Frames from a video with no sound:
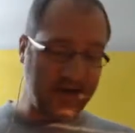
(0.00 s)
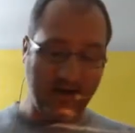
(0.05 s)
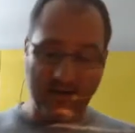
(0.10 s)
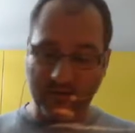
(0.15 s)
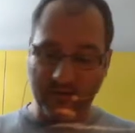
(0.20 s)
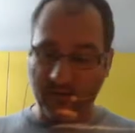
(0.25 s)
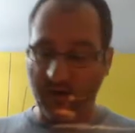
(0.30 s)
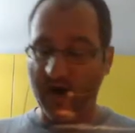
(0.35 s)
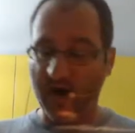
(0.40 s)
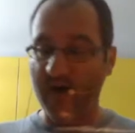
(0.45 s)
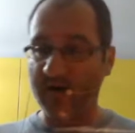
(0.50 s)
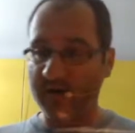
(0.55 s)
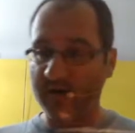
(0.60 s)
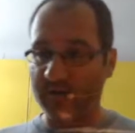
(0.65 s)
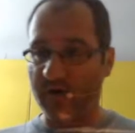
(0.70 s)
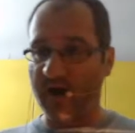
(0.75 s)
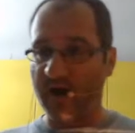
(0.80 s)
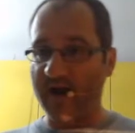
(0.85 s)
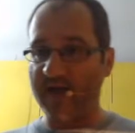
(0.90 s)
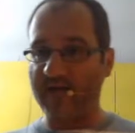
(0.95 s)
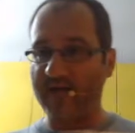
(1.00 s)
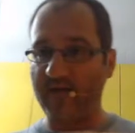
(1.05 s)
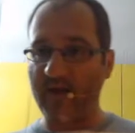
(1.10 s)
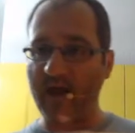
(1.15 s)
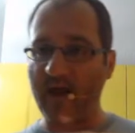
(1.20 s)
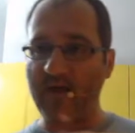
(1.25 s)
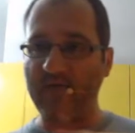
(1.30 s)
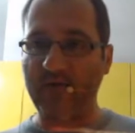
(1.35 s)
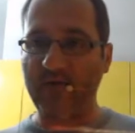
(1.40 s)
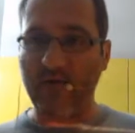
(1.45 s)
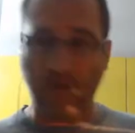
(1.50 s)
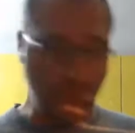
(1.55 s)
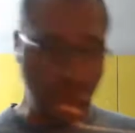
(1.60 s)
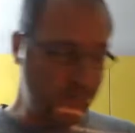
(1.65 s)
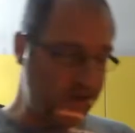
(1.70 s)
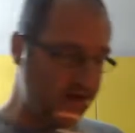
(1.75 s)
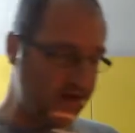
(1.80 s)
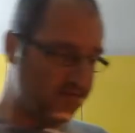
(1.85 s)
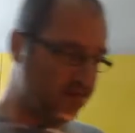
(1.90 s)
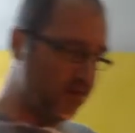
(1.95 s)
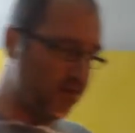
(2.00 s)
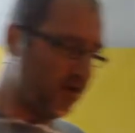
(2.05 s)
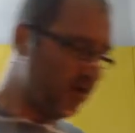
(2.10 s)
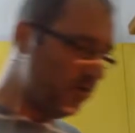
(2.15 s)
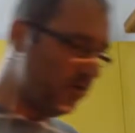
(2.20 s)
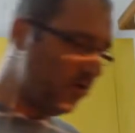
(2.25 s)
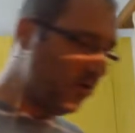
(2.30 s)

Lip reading: it to air dry, and then you have your own paste. You can do